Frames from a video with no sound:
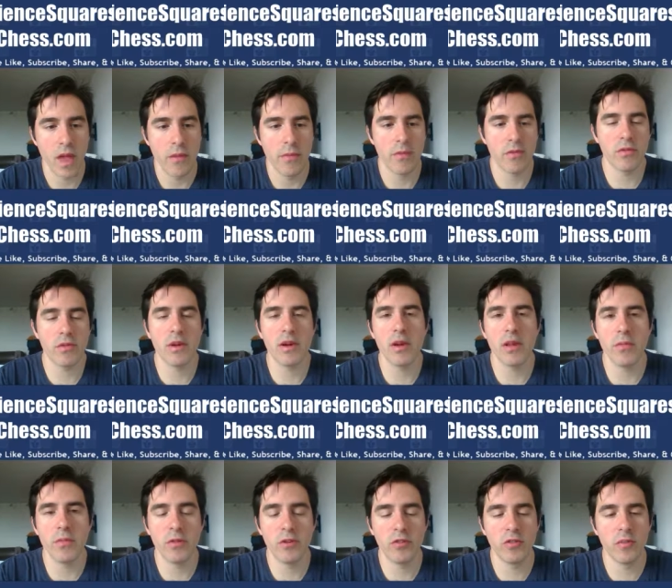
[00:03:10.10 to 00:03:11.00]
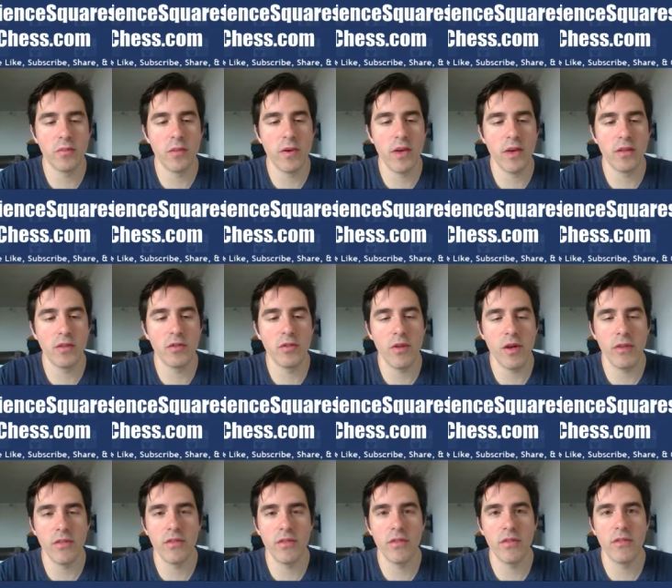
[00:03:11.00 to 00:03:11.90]
I'm threatening bishop to
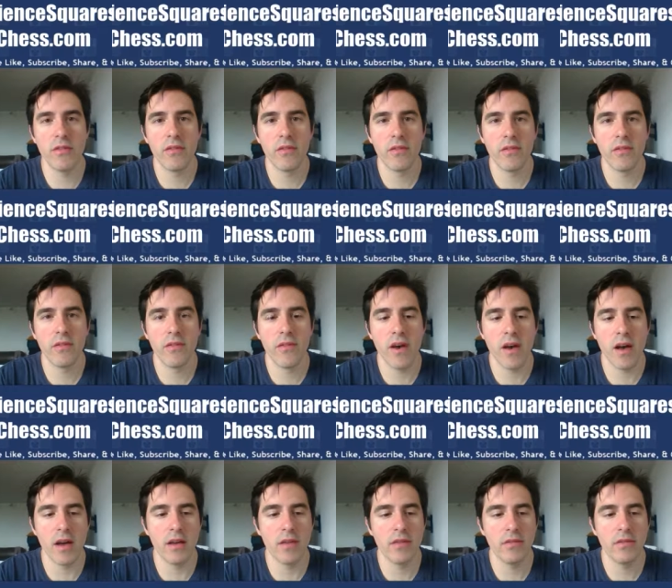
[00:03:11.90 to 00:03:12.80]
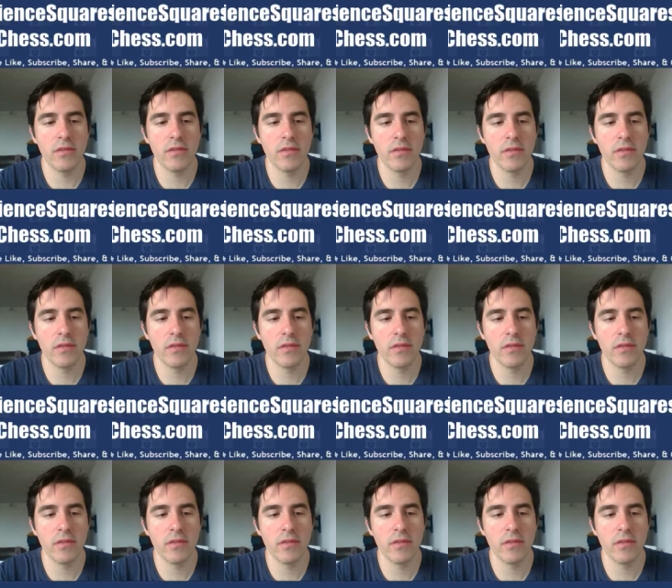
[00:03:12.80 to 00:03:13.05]
f5,